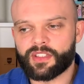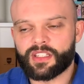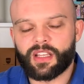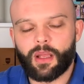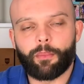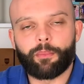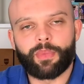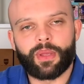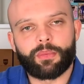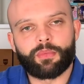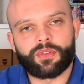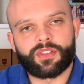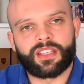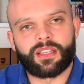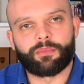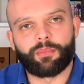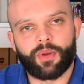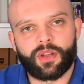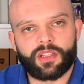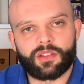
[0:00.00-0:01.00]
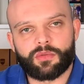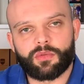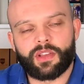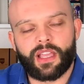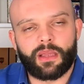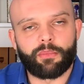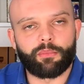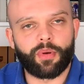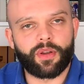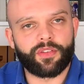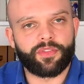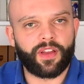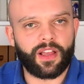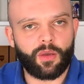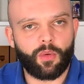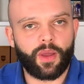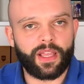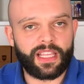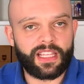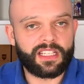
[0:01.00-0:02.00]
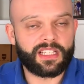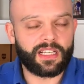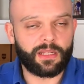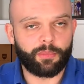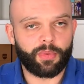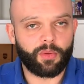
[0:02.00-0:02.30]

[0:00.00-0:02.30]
some people's bodies will gain body fat quite easily,